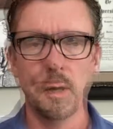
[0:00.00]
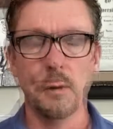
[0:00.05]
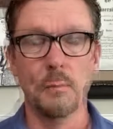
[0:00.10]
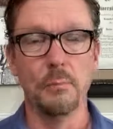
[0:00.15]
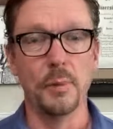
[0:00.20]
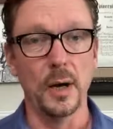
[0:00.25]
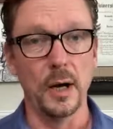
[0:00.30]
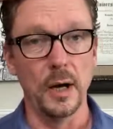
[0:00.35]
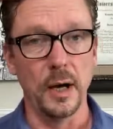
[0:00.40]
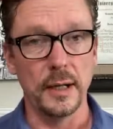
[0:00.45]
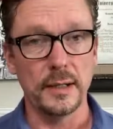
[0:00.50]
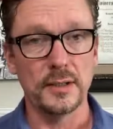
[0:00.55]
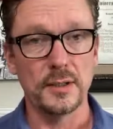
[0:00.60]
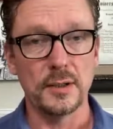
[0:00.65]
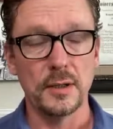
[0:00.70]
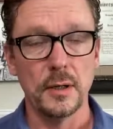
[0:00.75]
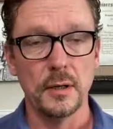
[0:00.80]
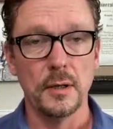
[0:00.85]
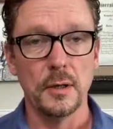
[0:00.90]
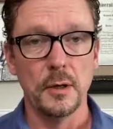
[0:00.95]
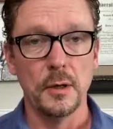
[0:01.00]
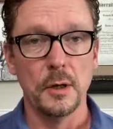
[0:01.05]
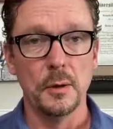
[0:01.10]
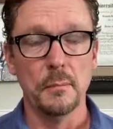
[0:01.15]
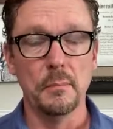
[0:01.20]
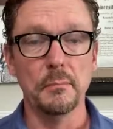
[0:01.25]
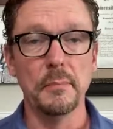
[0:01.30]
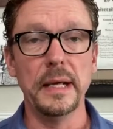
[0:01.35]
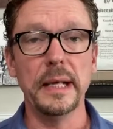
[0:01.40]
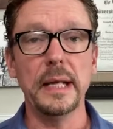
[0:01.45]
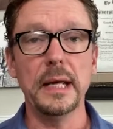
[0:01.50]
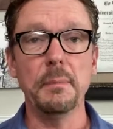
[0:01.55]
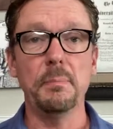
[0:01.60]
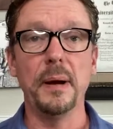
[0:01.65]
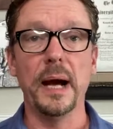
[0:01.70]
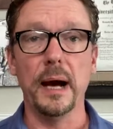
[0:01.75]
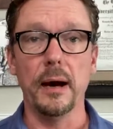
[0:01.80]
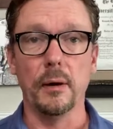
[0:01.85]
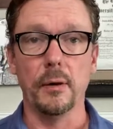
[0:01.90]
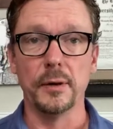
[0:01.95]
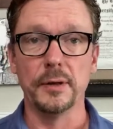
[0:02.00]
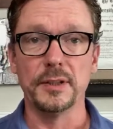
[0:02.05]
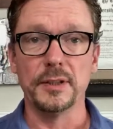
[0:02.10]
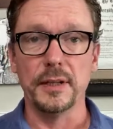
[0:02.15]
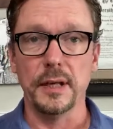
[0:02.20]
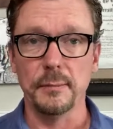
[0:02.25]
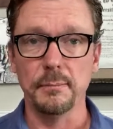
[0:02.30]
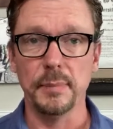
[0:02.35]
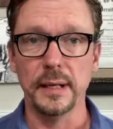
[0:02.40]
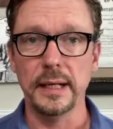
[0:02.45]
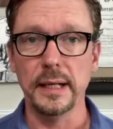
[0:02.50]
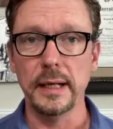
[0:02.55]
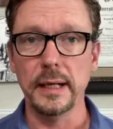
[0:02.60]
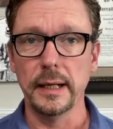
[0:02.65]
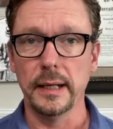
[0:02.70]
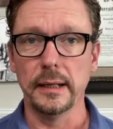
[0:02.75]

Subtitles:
But many powers that be,